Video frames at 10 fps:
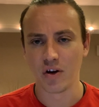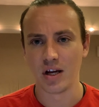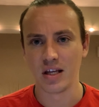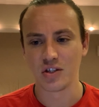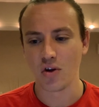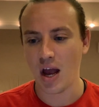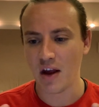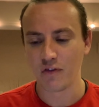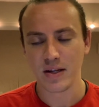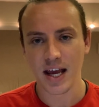It is not
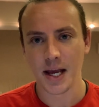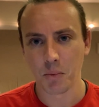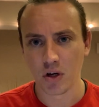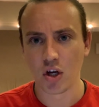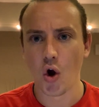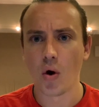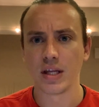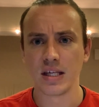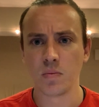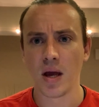every day I'm going to go on
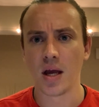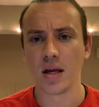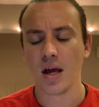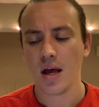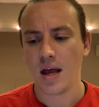eBay